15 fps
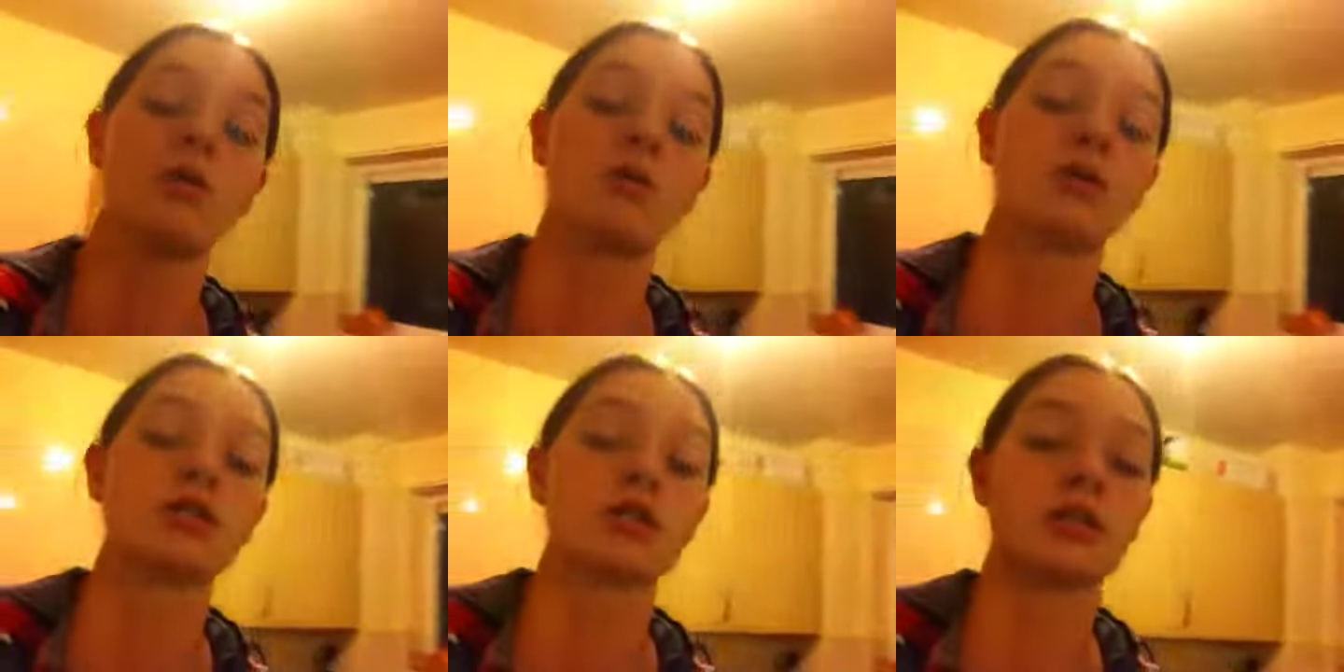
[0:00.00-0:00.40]

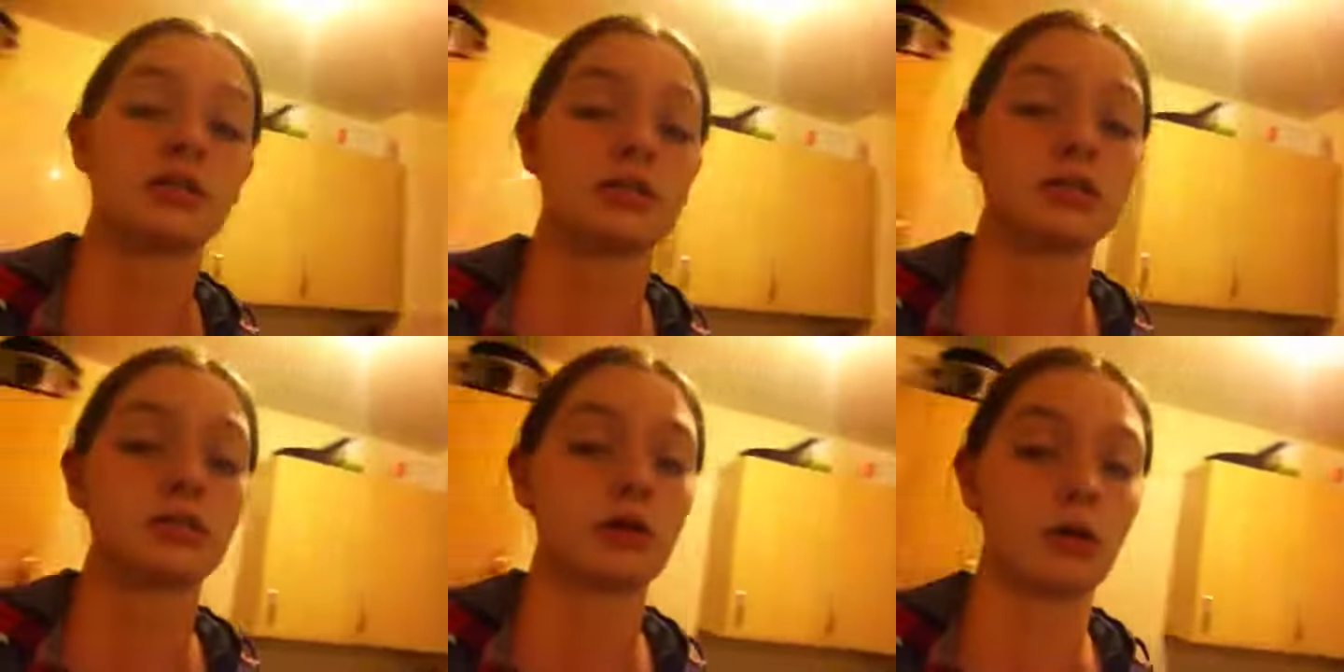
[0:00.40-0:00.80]
which
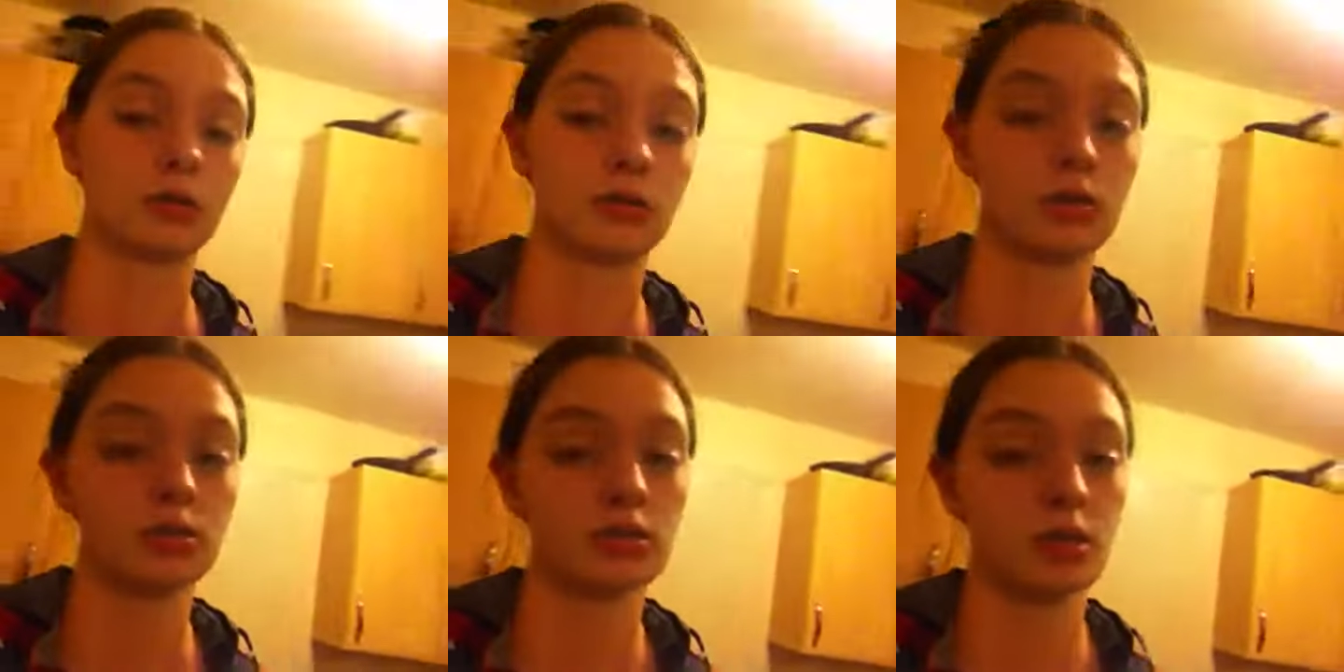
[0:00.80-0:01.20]
is
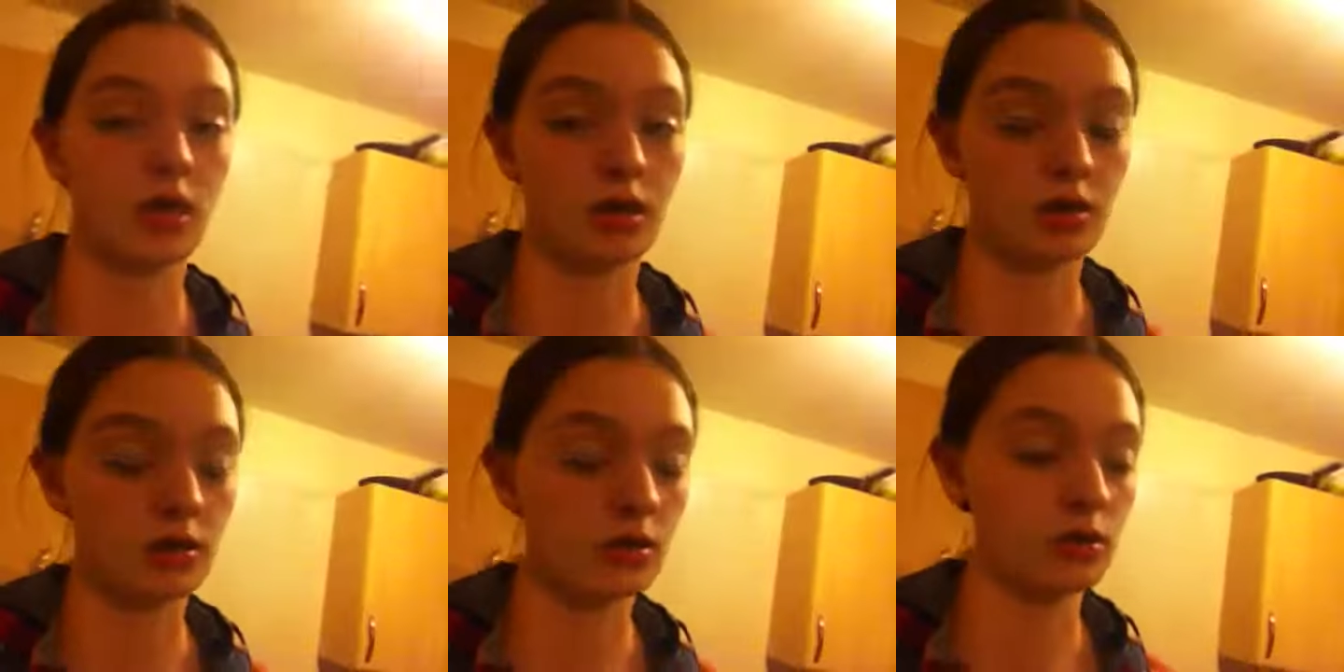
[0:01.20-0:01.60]
God and
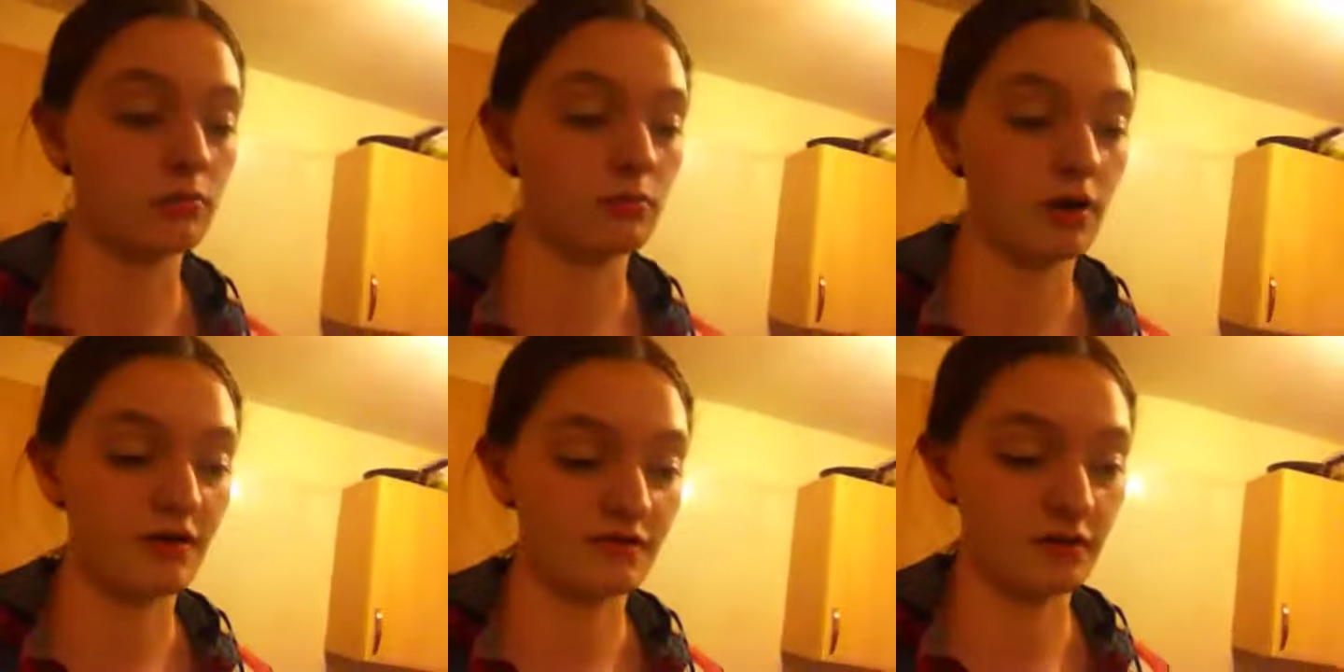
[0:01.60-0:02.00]
Satan
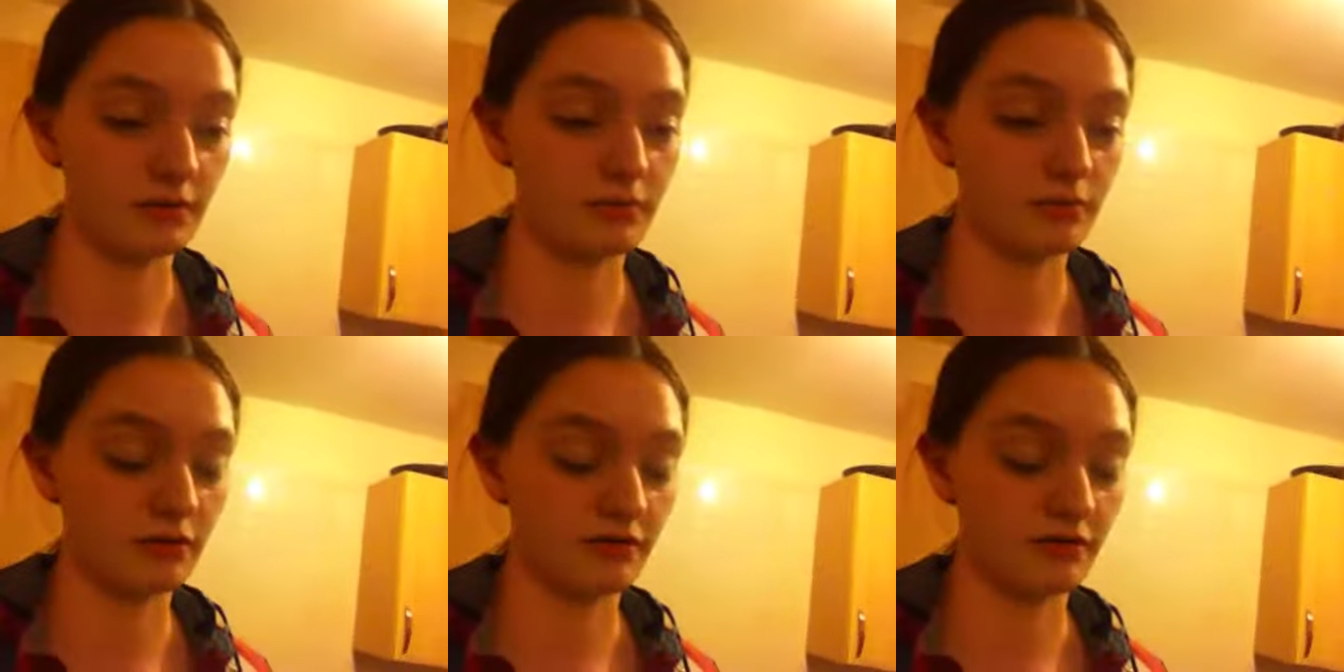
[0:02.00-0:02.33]
by Viv